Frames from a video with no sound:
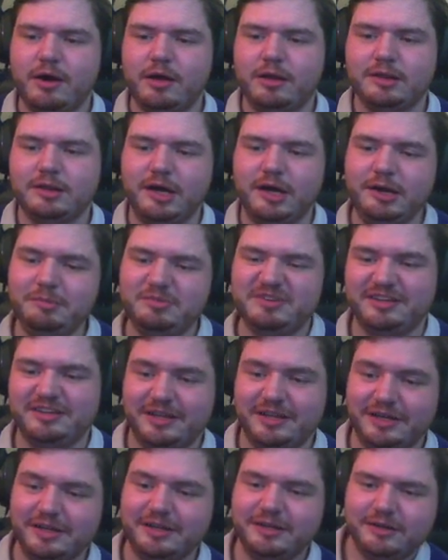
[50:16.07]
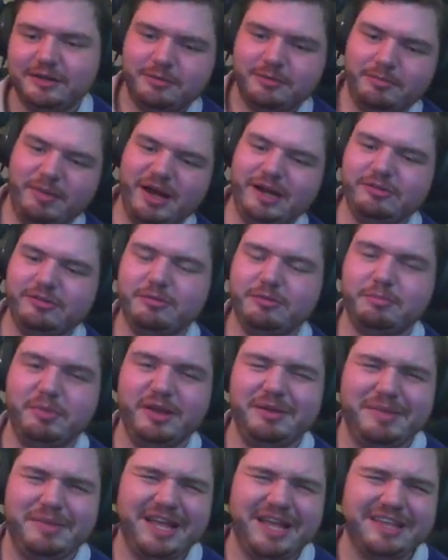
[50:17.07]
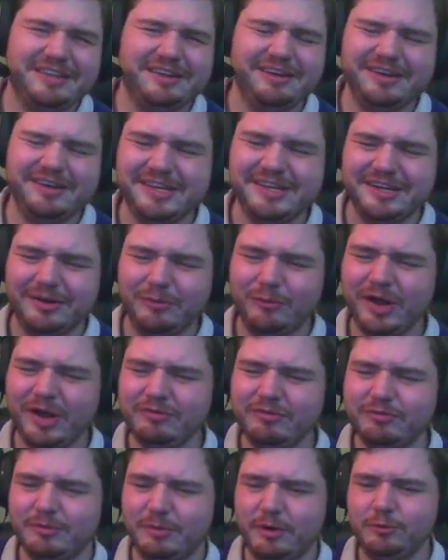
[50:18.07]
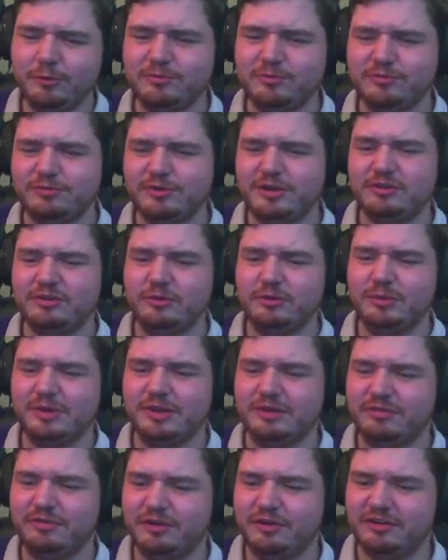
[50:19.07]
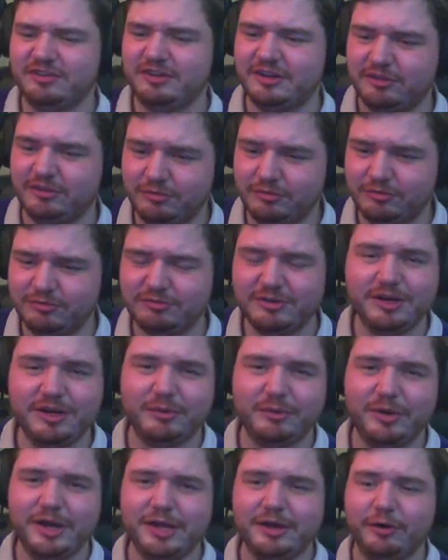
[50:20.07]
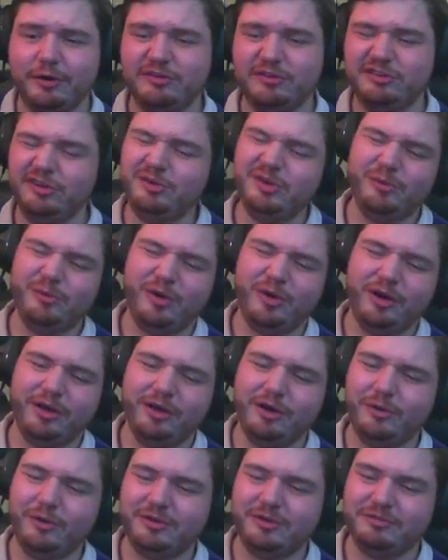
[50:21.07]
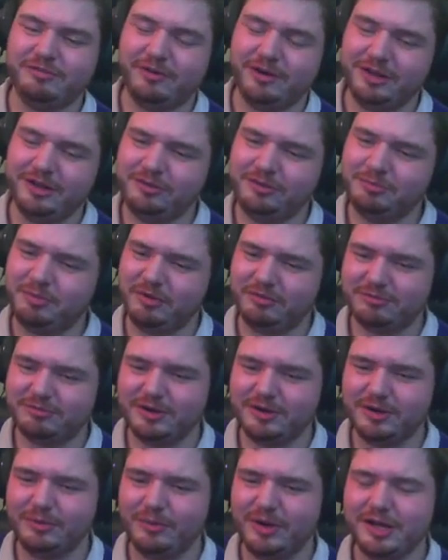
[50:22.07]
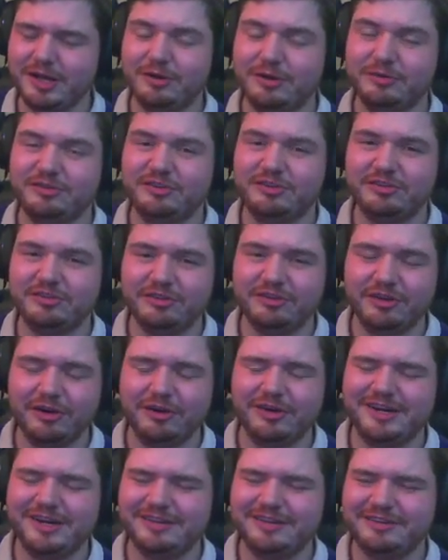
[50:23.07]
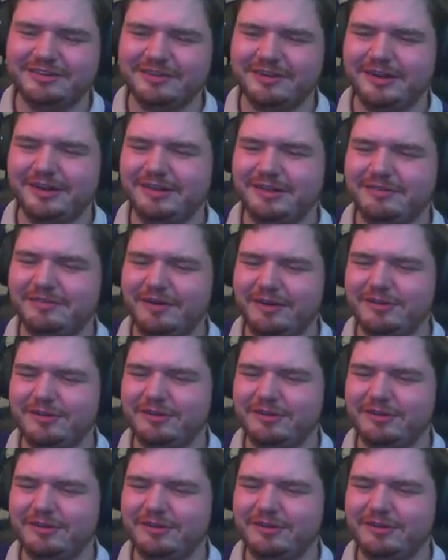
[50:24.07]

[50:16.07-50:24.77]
Leipzig managed to beat Man United away from home 3-2 in the first leg. So 3 away goals. Only 1 goal advantage, but 3 away goals is certainly very